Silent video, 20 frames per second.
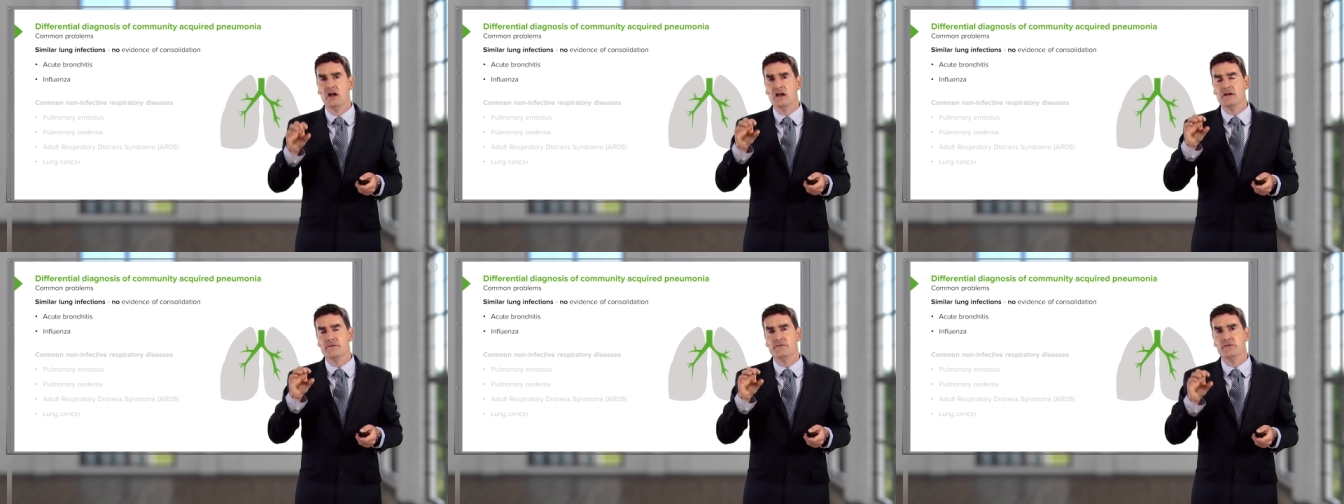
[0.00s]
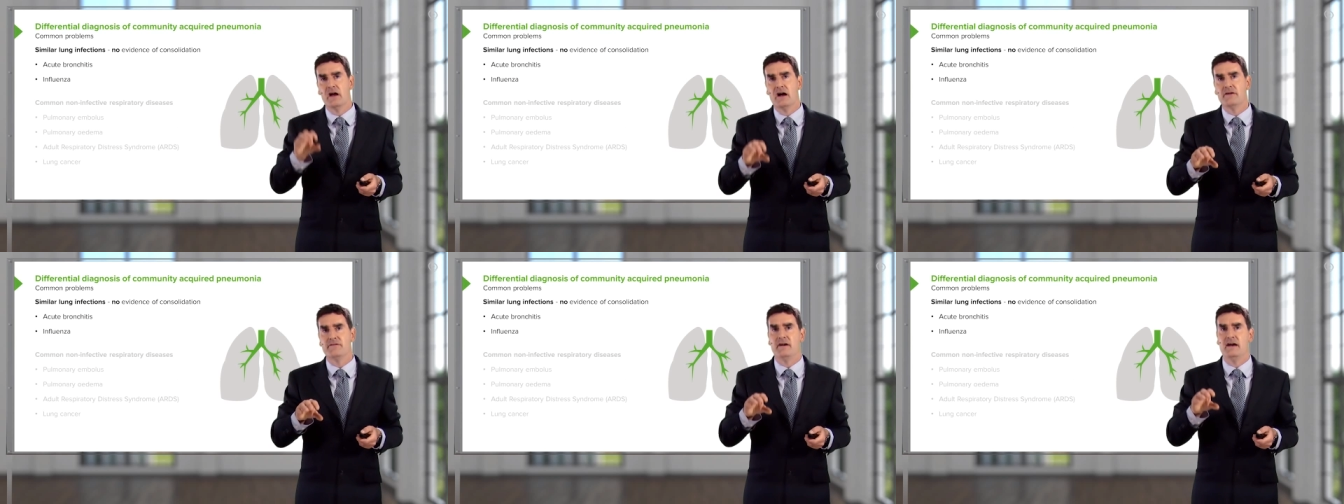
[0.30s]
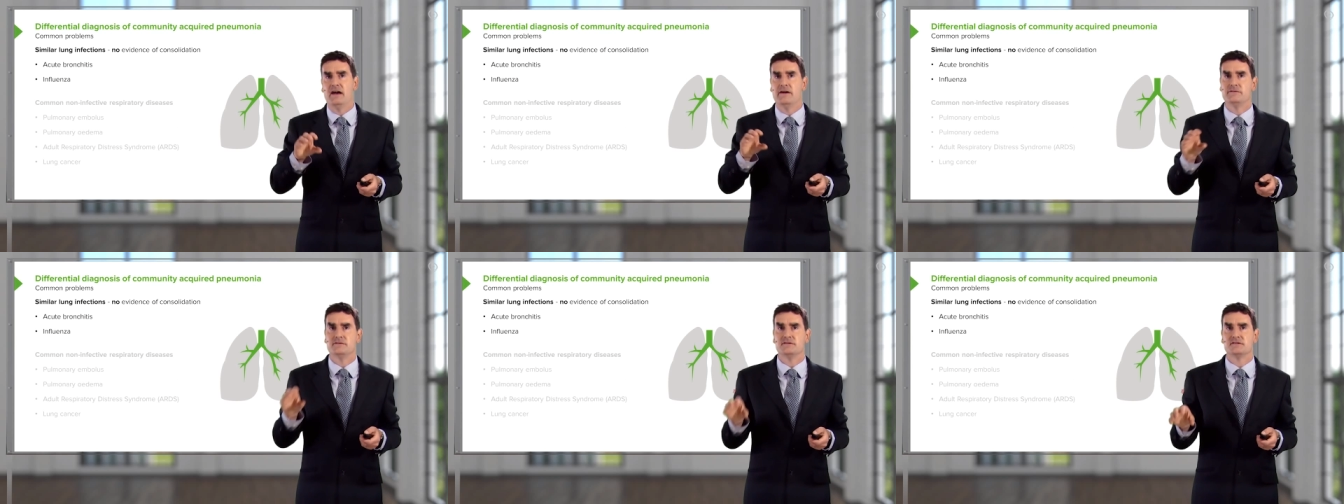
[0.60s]
If you have
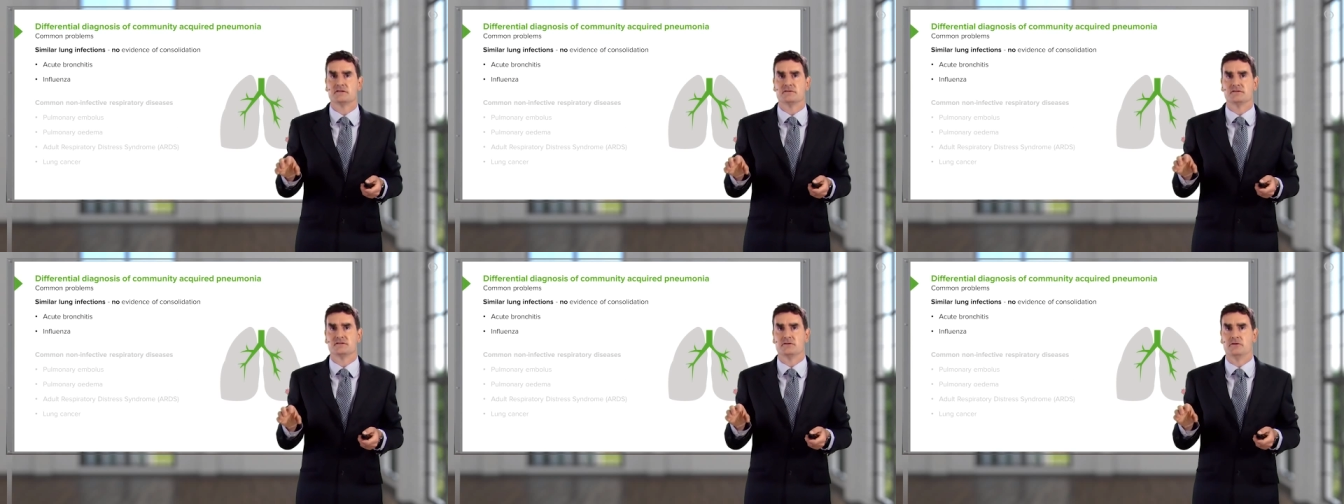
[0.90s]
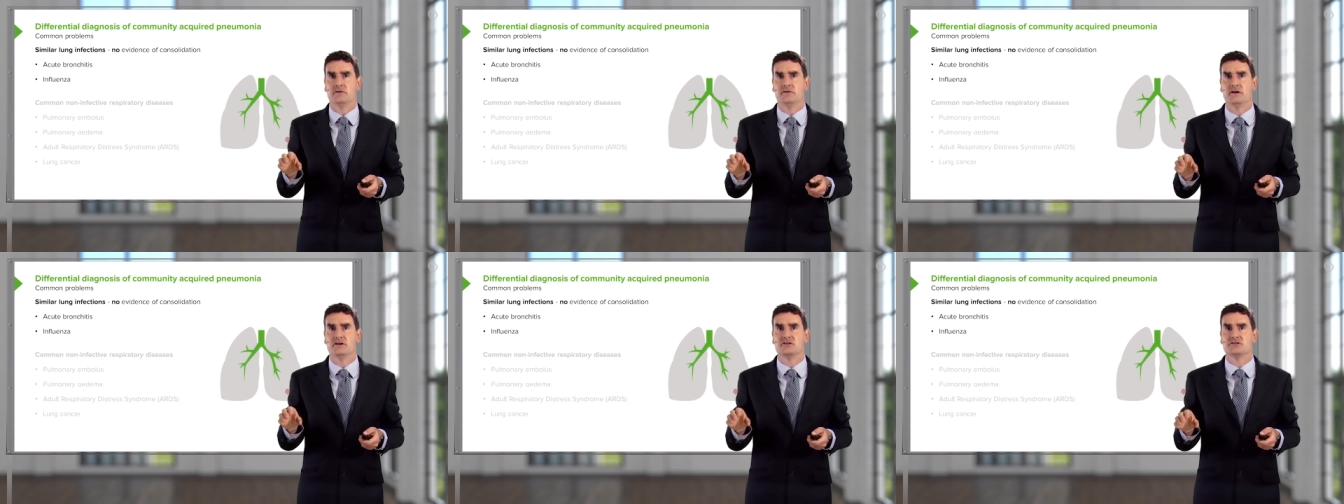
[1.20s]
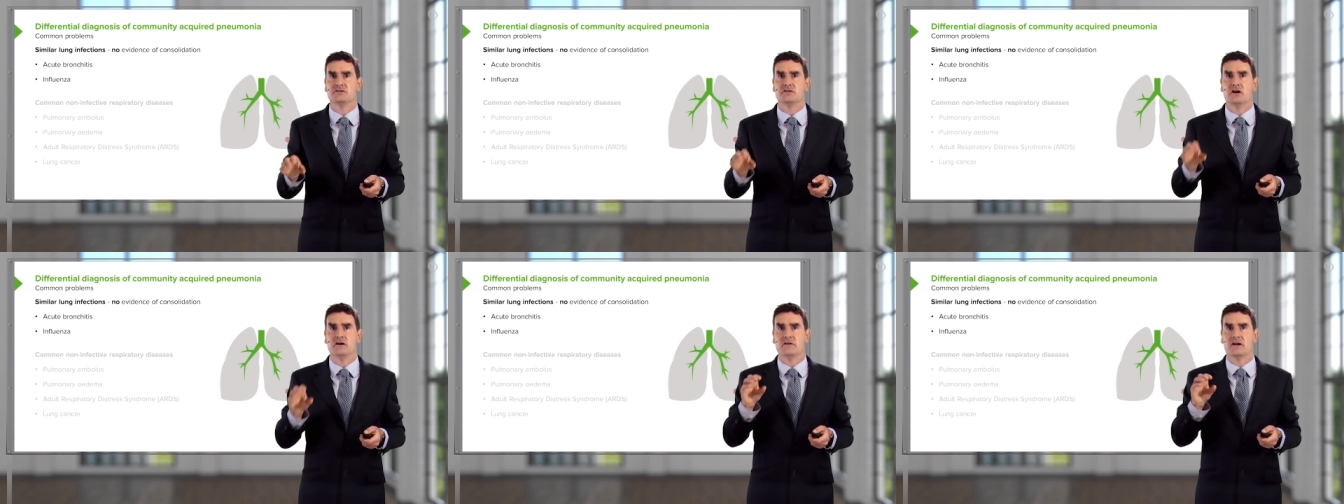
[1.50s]
evidence of
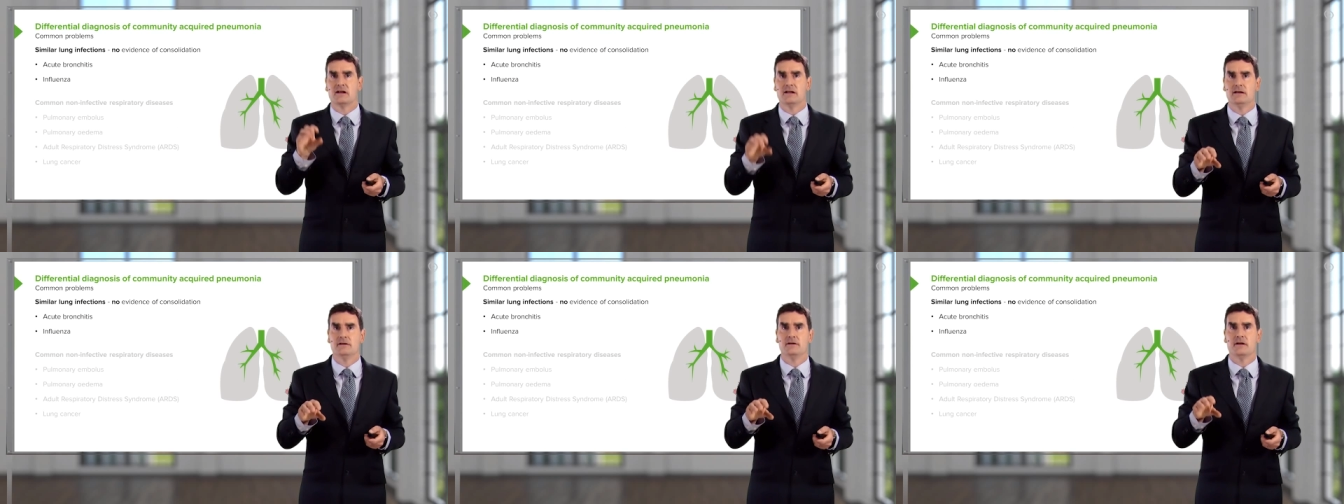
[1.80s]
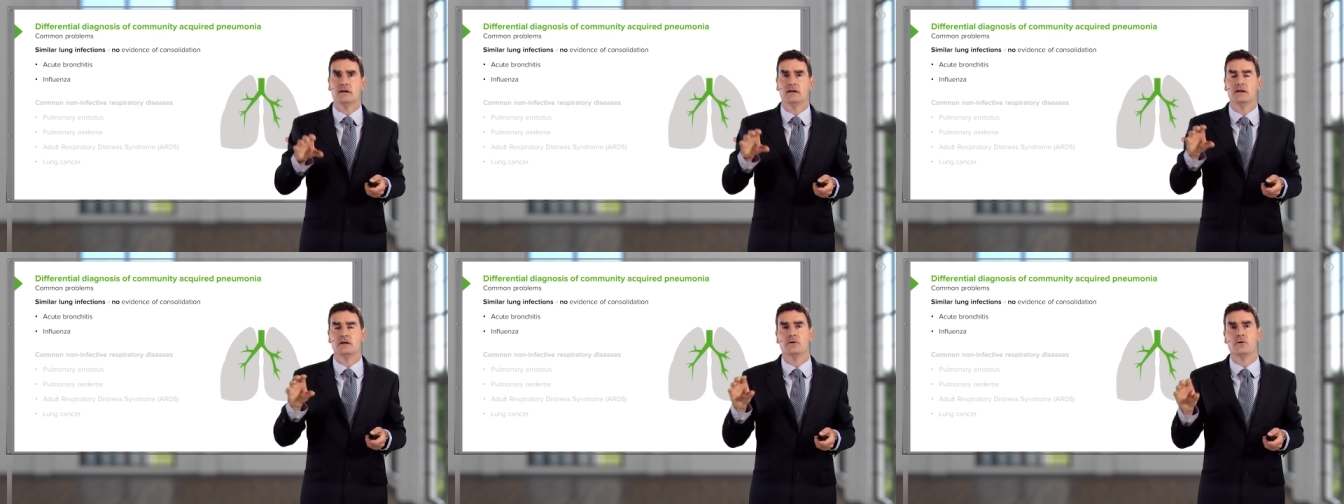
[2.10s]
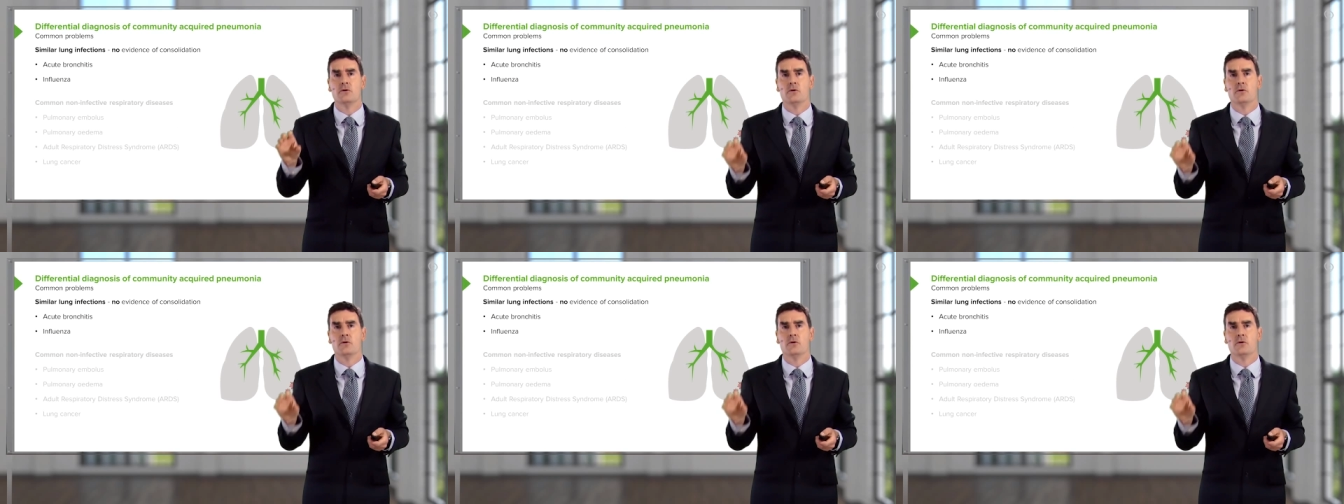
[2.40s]
consolidation either clinically